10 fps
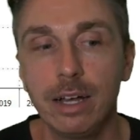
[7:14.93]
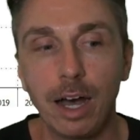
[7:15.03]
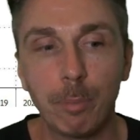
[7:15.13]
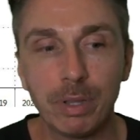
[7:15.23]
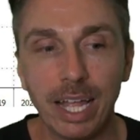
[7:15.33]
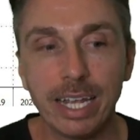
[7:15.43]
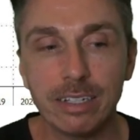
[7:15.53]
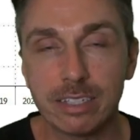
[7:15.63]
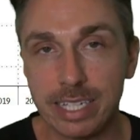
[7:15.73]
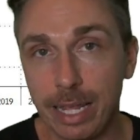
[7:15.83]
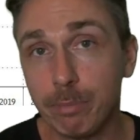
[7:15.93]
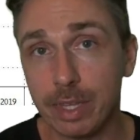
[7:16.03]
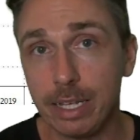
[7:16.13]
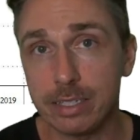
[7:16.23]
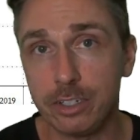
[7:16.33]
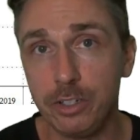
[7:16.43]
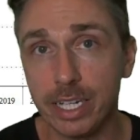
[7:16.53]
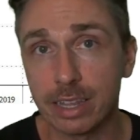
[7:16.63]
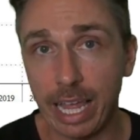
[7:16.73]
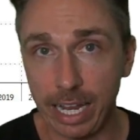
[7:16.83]
Applying the same things that you
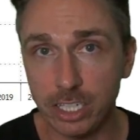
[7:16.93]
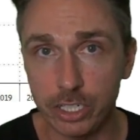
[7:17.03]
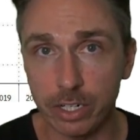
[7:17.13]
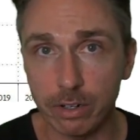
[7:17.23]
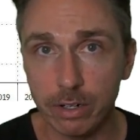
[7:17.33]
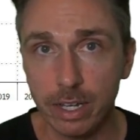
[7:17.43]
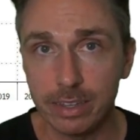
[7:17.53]
did last year